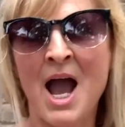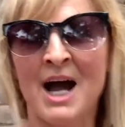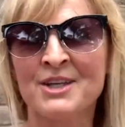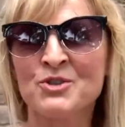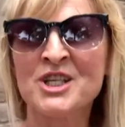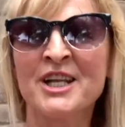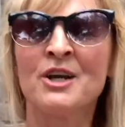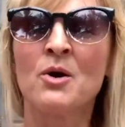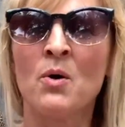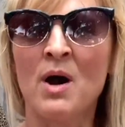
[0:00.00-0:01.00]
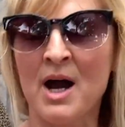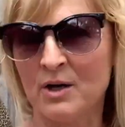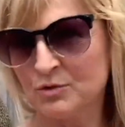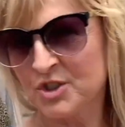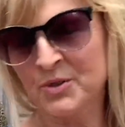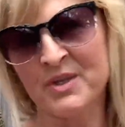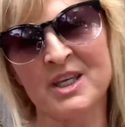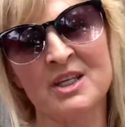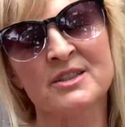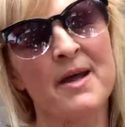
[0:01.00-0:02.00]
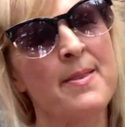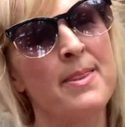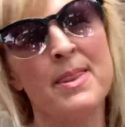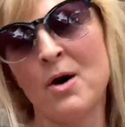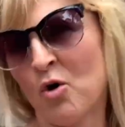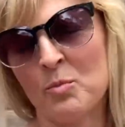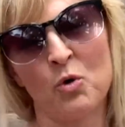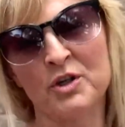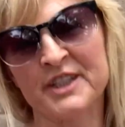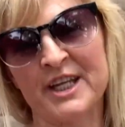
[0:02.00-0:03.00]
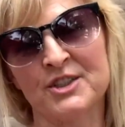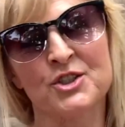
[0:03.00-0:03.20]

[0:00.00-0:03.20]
I usually go out to eat no more than